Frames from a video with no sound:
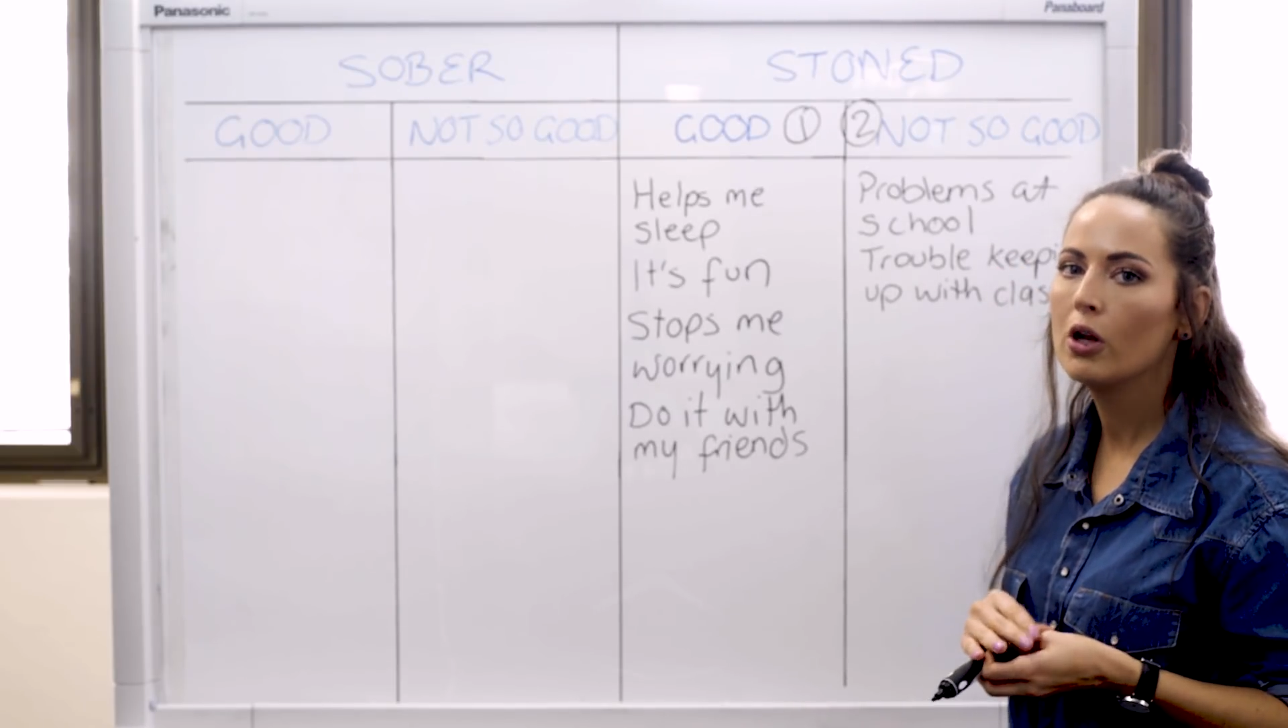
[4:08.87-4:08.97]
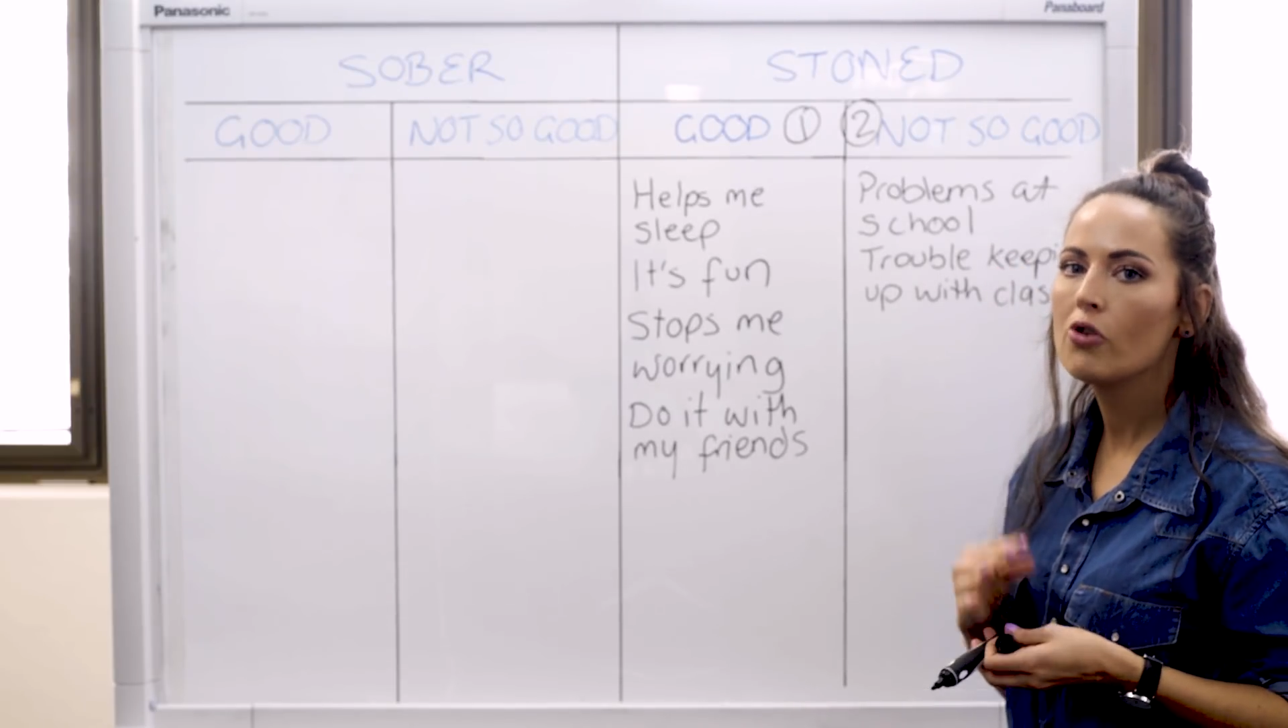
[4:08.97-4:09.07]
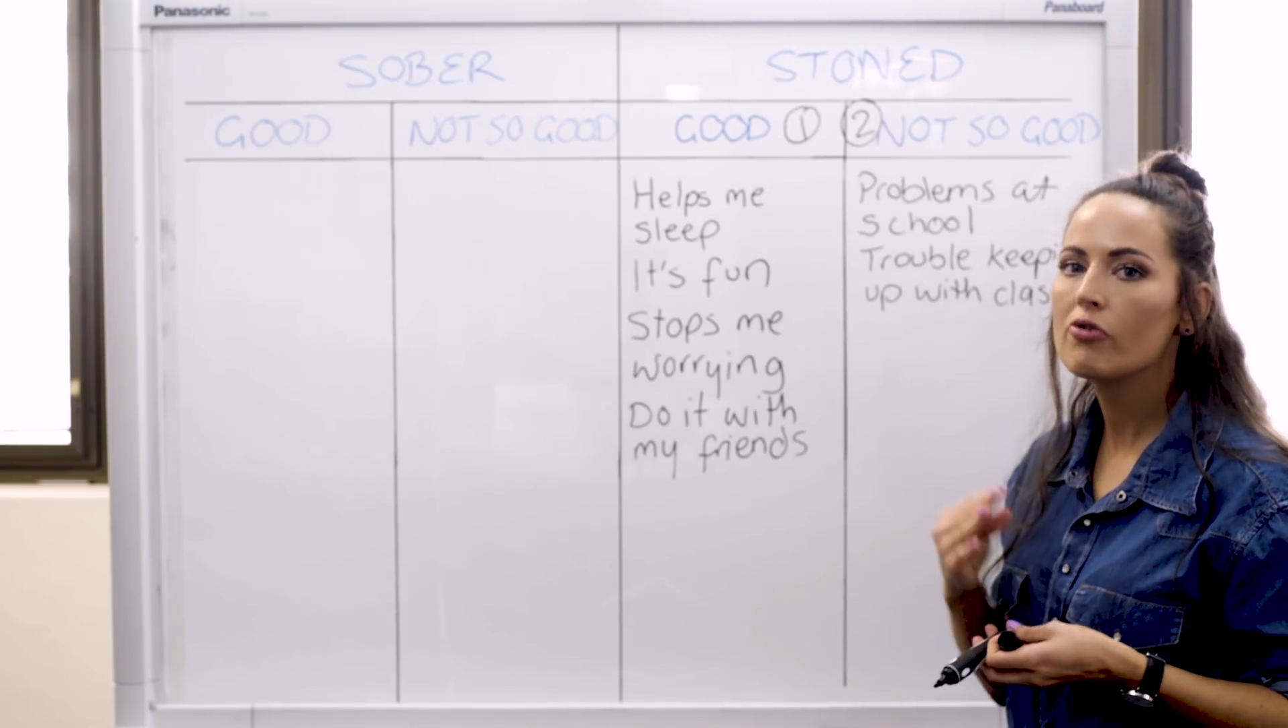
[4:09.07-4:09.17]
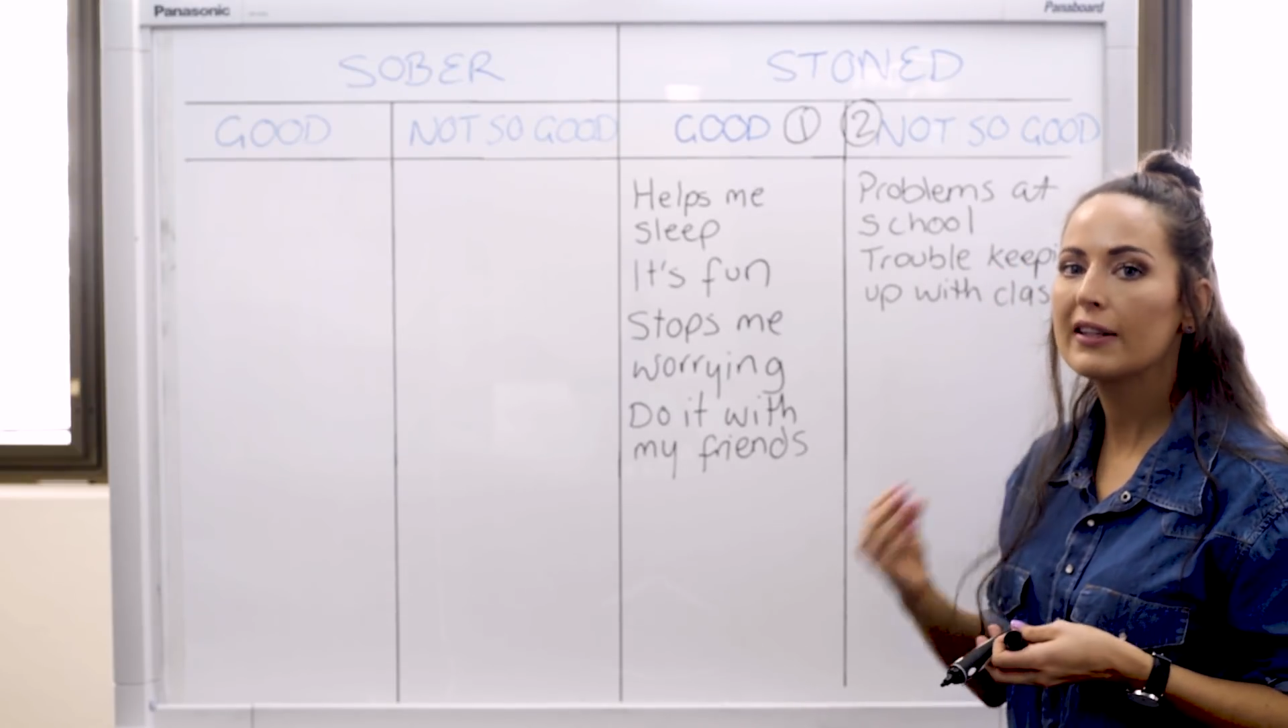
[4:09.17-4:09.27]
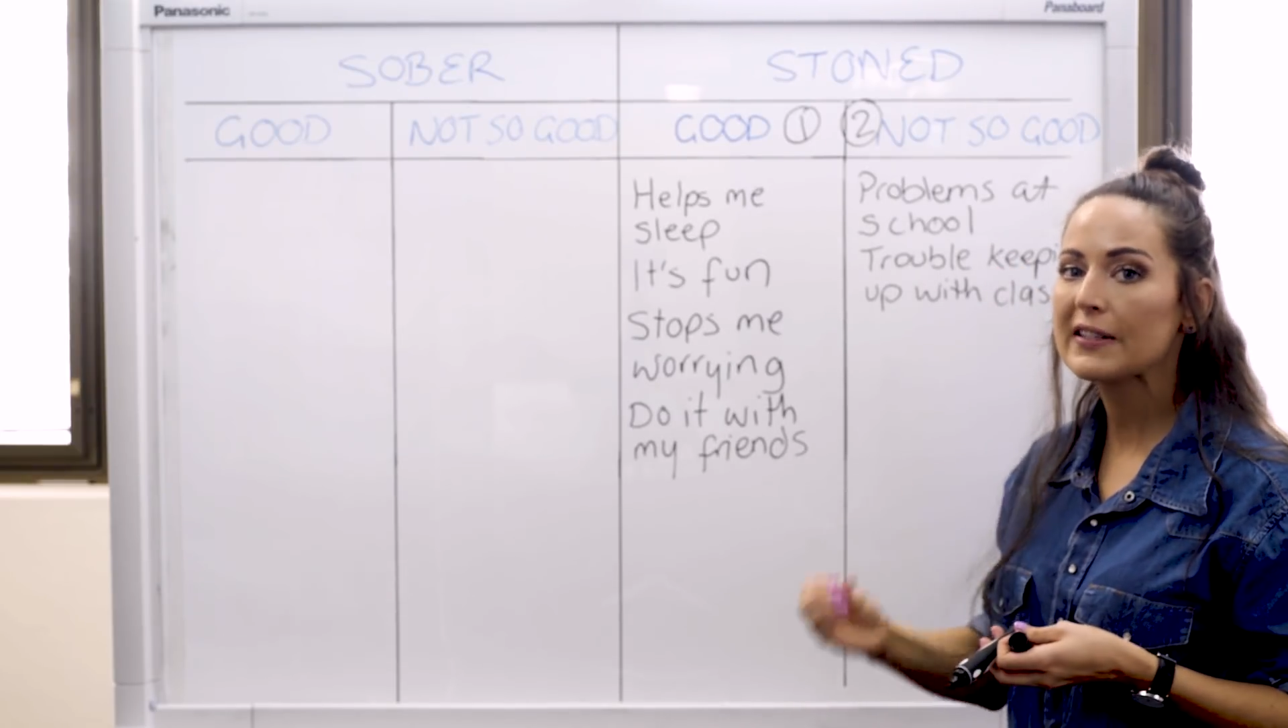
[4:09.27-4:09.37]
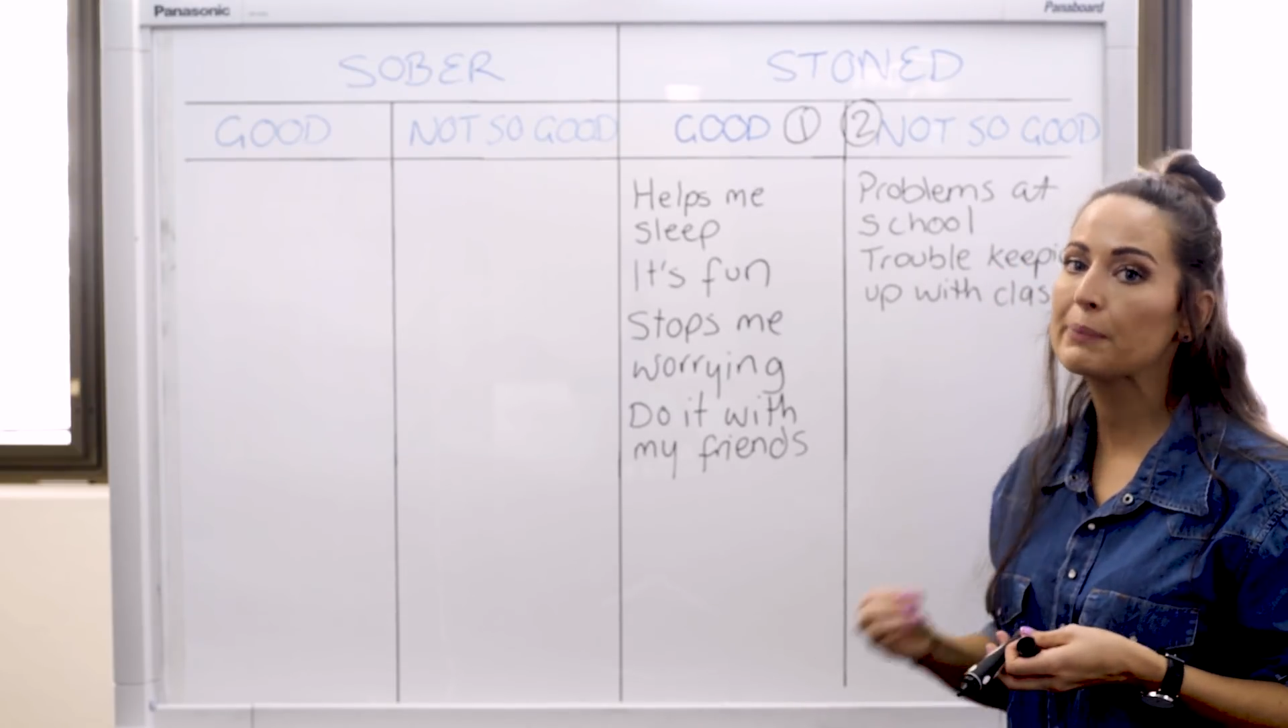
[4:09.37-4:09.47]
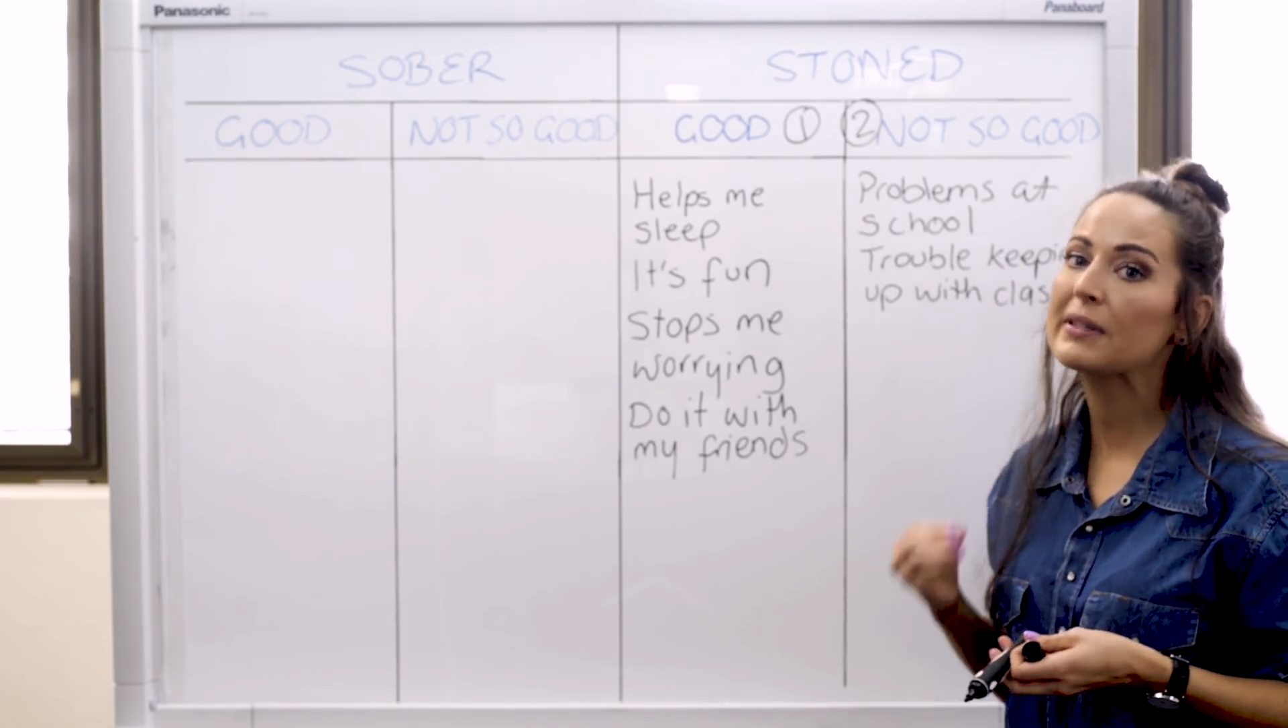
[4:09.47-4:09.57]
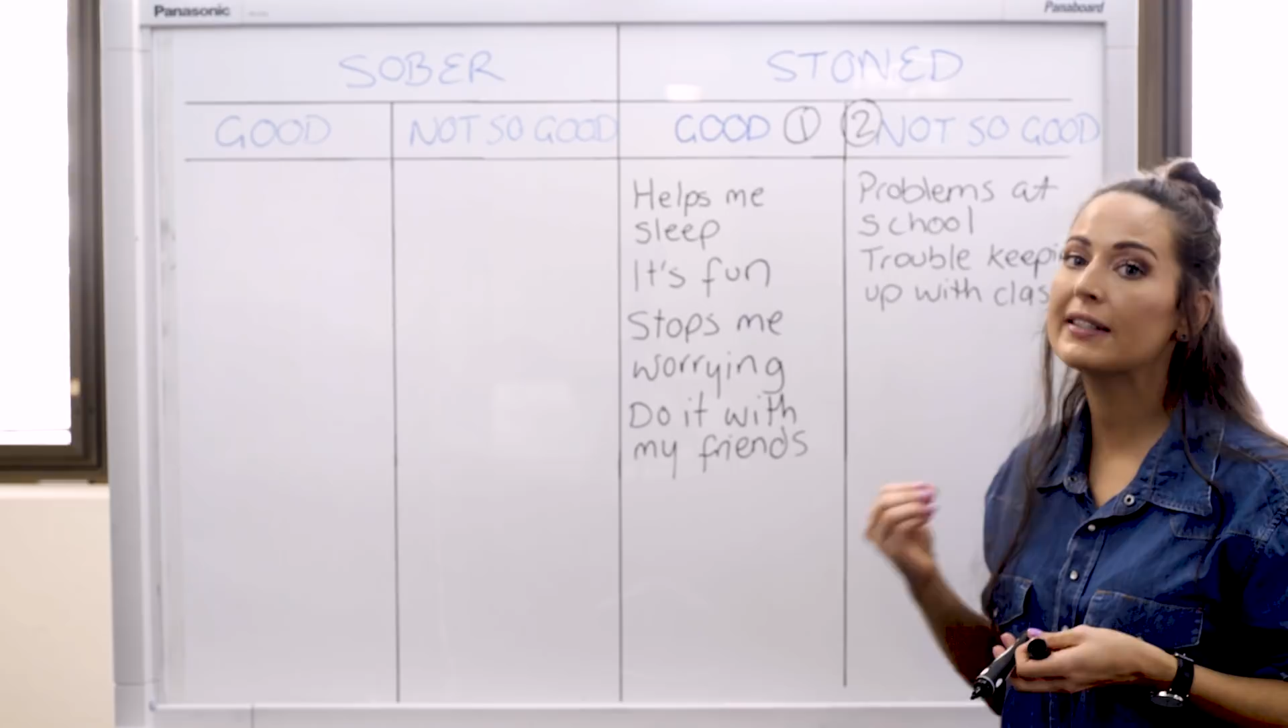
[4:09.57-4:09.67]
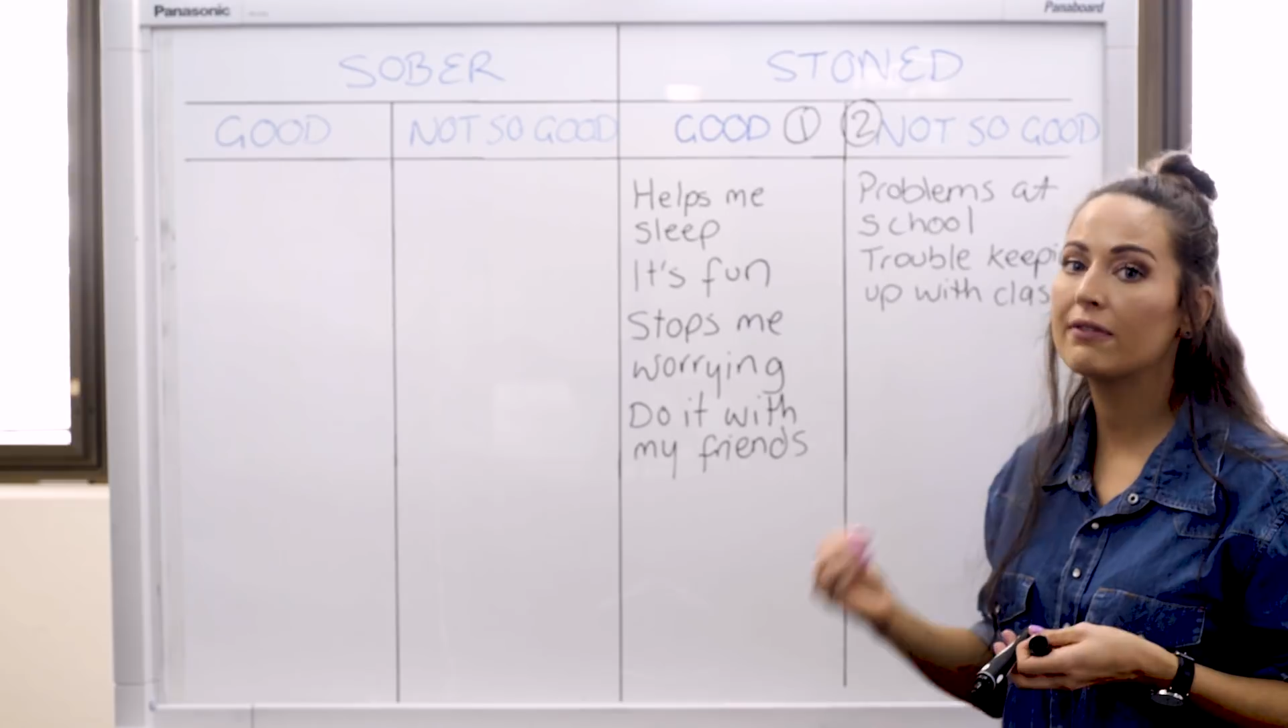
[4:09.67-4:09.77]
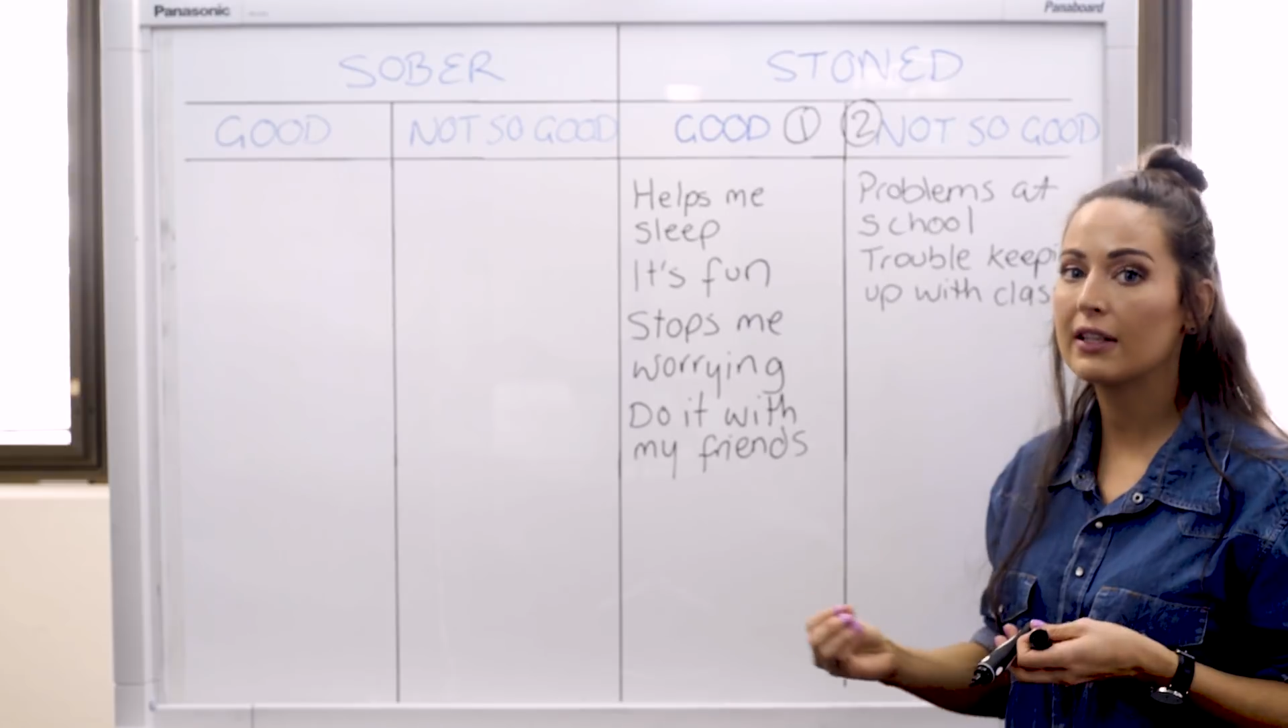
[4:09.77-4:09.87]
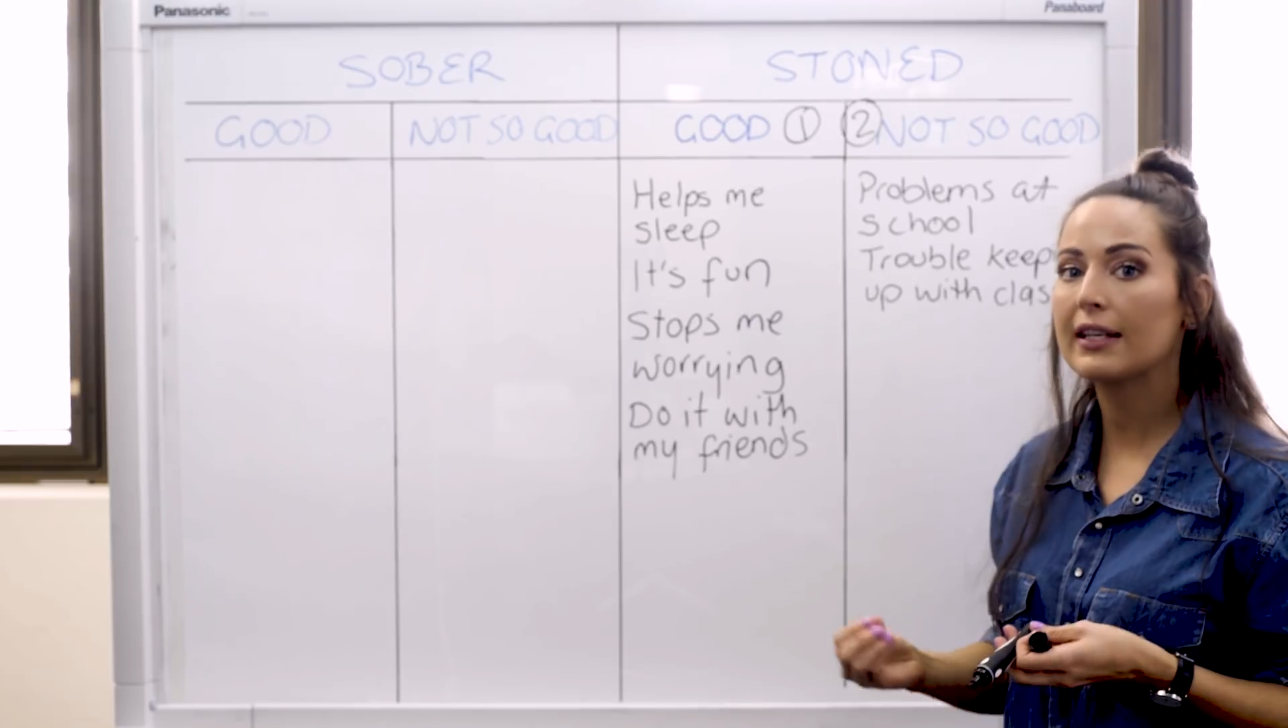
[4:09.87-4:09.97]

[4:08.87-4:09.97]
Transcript: really specific